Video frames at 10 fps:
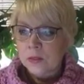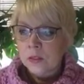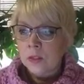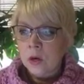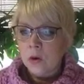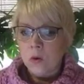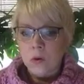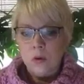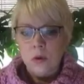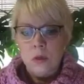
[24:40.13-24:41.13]

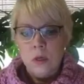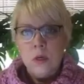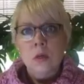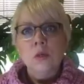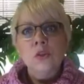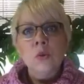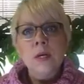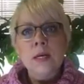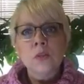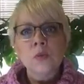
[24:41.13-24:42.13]
So
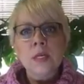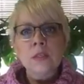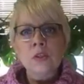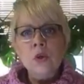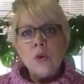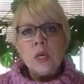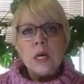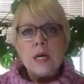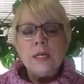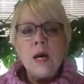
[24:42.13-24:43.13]
what else? What else is going
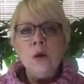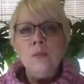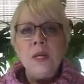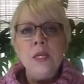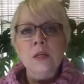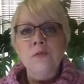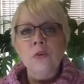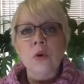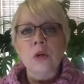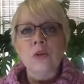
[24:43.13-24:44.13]
on? How many of
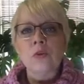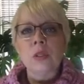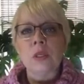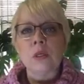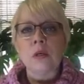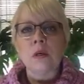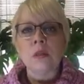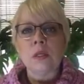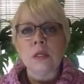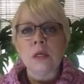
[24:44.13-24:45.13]
you are doing
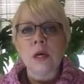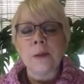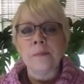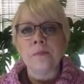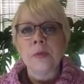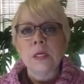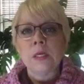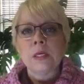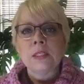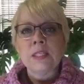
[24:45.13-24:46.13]
the
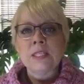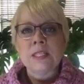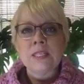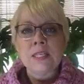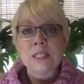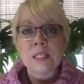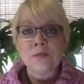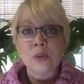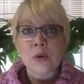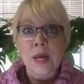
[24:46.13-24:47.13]
'tis the season
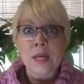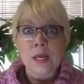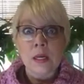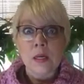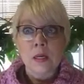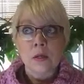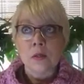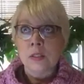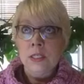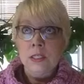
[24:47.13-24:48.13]
of the granny,
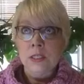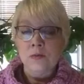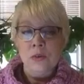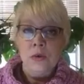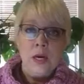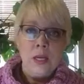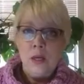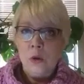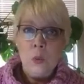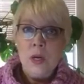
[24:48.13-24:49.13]
or season of the
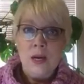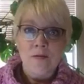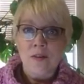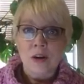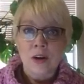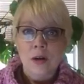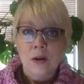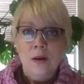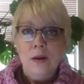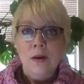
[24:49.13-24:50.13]
granny, or whatever?
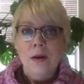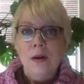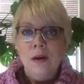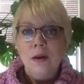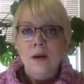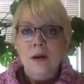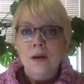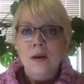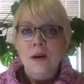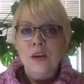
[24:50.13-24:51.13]

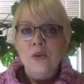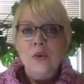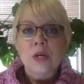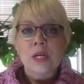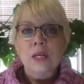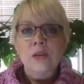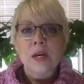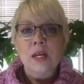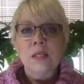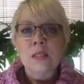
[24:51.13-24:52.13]
Are you working on
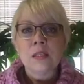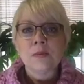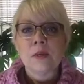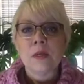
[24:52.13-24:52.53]
grannies?